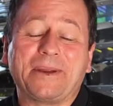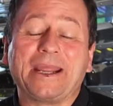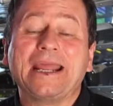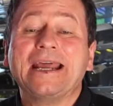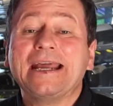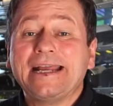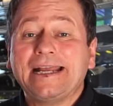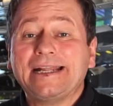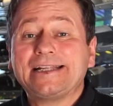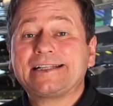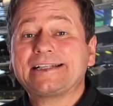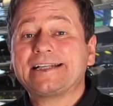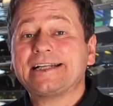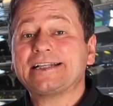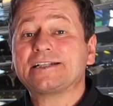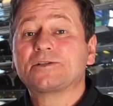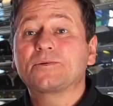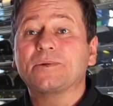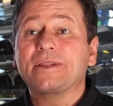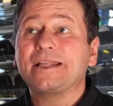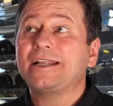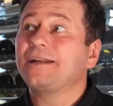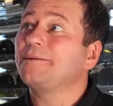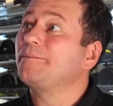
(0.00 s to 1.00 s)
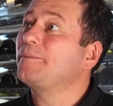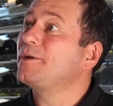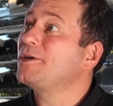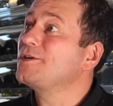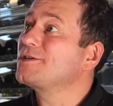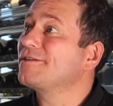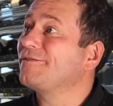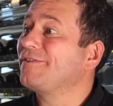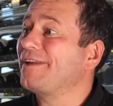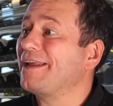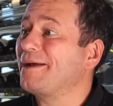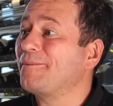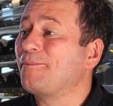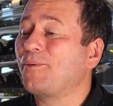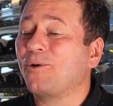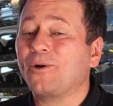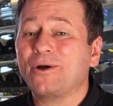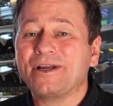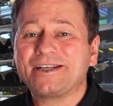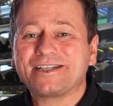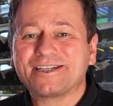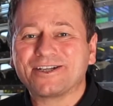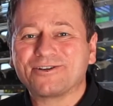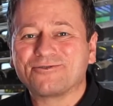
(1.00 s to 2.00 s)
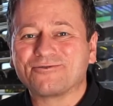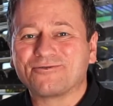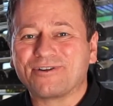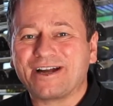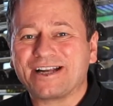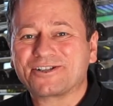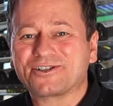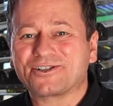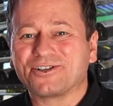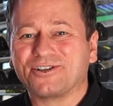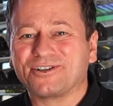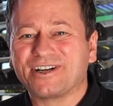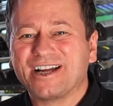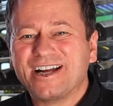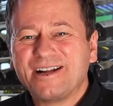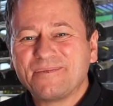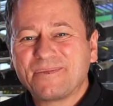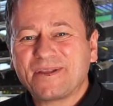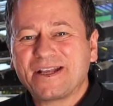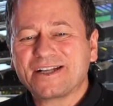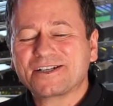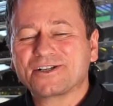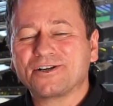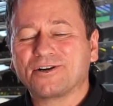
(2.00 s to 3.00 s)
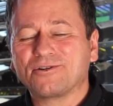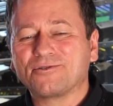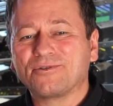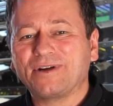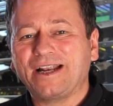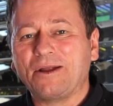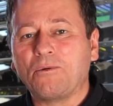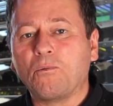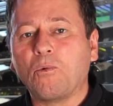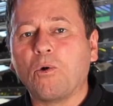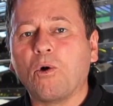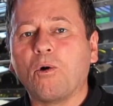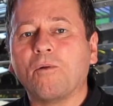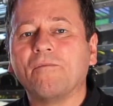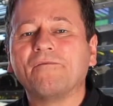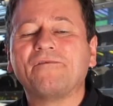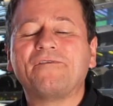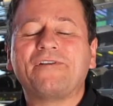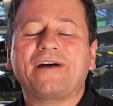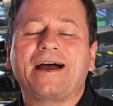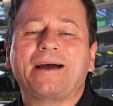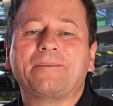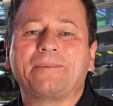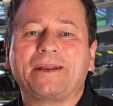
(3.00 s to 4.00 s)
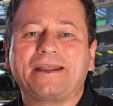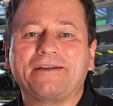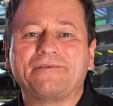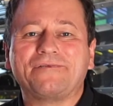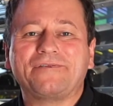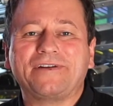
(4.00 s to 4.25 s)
me. It sits within a beautifully appointed restaurant. It's got a really warm family